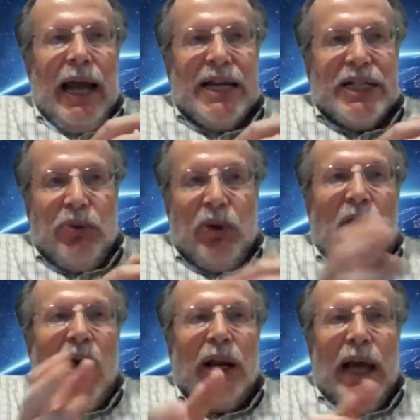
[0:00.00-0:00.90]
And she went
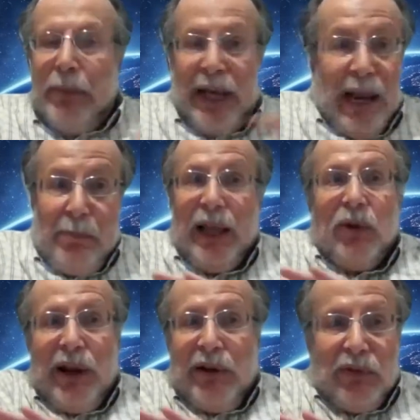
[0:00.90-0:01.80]
on, and it became, by
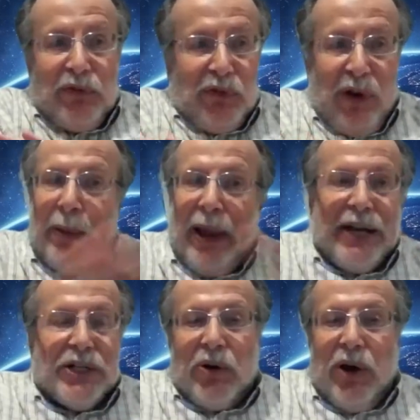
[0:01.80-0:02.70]
the way, front
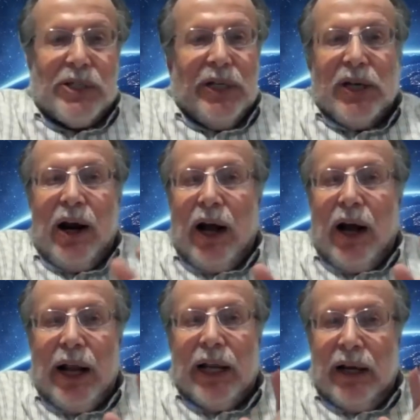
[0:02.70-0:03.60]
page across the entire
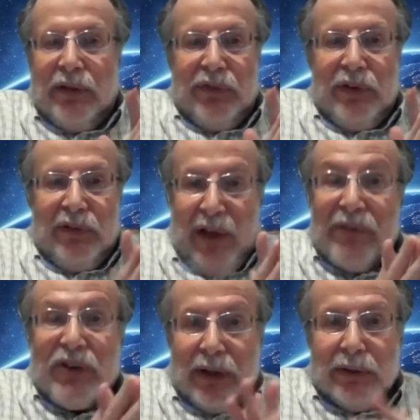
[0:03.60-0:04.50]
continent of, of
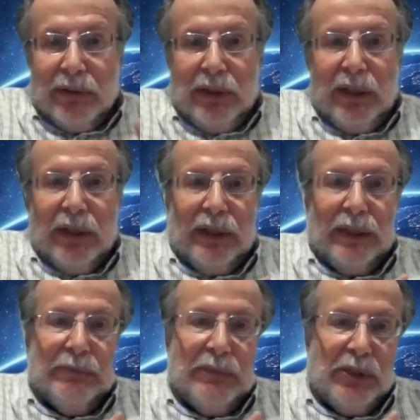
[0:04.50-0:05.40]
Africa.
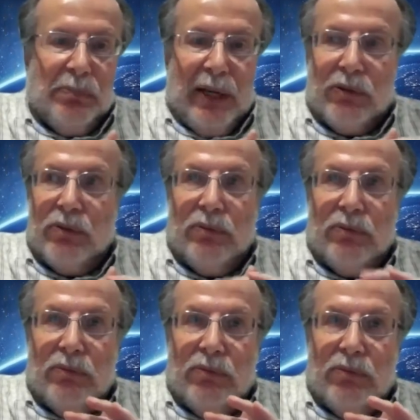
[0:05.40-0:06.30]
Uh, it was about
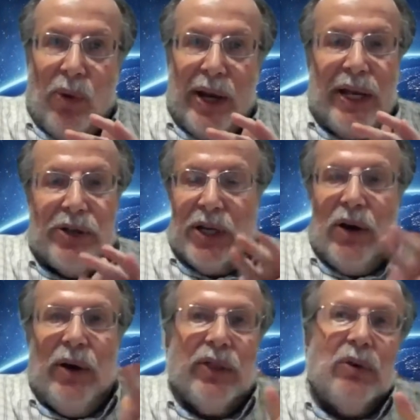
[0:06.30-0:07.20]
20 years
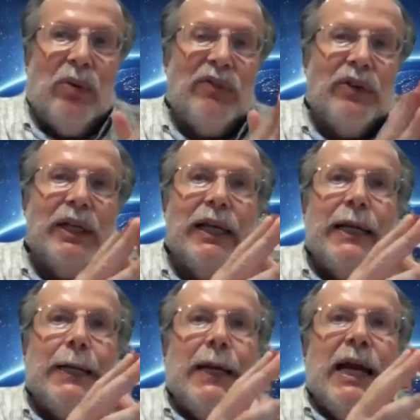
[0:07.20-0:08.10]
ago, I think, roughly.
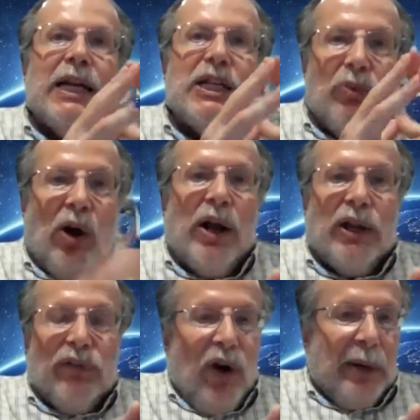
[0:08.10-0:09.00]
She went on
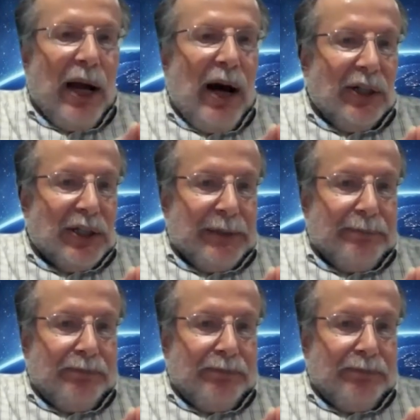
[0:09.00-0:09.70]
to pharmacology